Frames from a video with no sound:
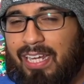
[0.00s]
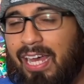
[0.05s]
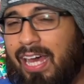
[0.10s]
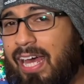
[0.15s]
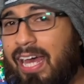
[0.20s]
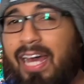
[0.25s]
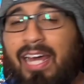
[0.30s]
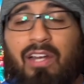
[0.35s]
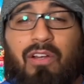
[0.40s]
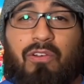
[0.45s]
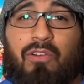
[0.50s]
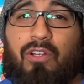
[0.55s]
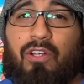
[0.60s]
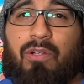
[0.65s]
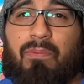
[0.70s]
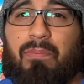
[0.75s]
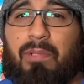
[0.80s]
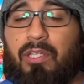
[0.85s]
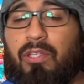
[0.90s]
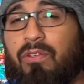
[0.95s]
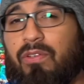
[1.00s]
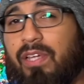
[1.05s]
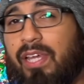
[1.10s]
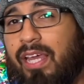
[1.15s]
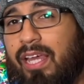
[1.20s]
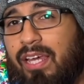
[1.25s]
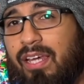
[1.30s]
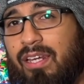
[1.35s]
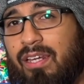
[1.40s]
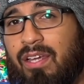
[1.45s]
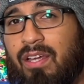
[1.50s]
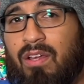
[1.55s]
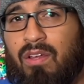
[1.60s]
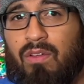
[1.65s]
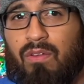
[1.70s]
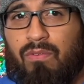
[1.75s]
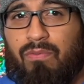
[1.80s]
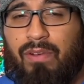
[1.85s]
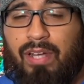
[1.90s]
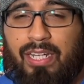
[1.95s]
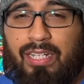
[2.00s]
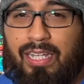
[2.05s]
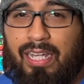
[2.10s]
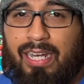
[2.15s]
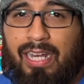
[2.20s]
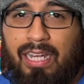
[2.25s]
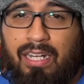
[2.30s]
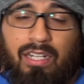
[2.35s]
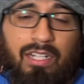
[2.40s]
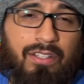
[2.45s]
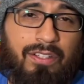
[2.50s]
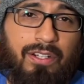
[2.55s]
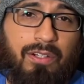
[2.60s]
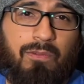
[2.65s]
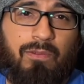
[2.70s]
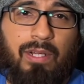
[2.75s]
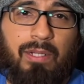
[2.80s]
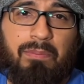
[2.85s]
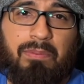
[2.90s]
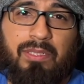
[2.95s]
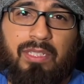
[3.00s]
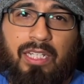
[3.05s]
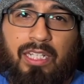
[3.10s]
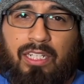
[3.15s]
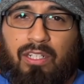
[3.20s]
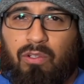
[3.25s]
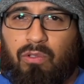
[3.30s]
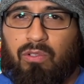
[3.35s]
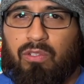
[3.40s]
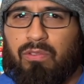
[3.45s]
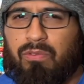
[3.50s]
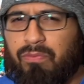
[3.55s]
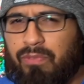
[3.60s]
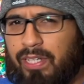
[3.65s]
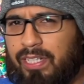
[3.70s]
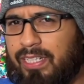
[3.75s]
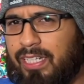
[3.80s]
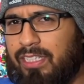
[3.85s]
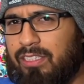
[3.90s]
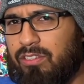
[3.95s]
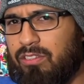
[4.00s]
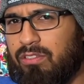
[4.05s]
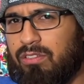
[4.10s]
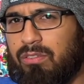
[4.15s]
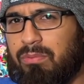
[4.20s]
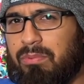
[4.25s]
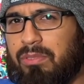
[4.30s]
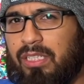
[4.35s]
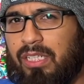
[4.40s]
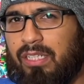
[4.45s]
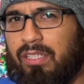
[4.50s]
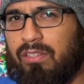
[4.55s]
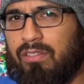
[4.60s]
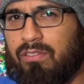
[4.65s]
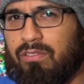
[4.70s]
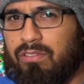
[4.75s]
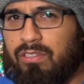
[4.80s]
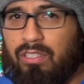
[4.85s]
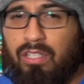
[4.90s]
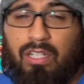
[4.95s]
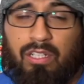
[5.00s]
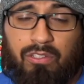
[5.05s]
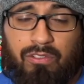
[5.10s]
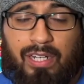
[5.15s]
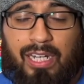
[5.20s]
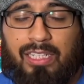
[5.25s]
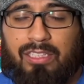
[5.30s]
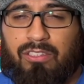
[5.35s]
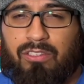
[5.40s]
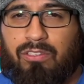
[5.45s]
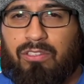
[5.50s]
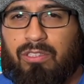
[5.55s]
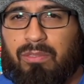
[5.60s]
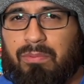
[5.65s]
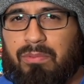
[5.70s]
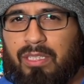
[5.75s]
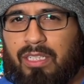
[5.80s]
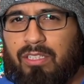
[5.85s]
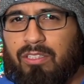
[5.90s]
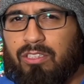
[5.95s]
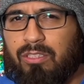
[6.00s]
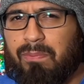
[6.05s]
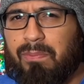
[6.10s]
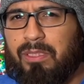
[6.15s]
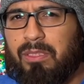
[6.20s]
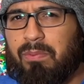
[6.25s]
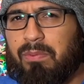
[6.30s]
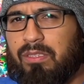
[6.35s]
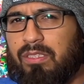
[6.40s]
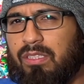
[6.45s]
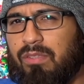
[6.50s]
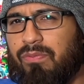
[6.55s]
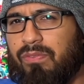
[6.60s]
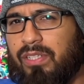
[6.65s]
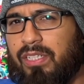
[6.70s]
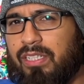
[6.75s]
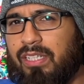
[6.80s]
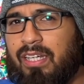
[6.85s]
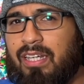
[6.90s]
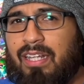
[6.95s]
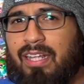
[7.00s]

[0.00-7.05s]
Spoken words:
I don't know, but you can find that out on their website, or find that YouTube channel, Crack's YouTube channel to be specific,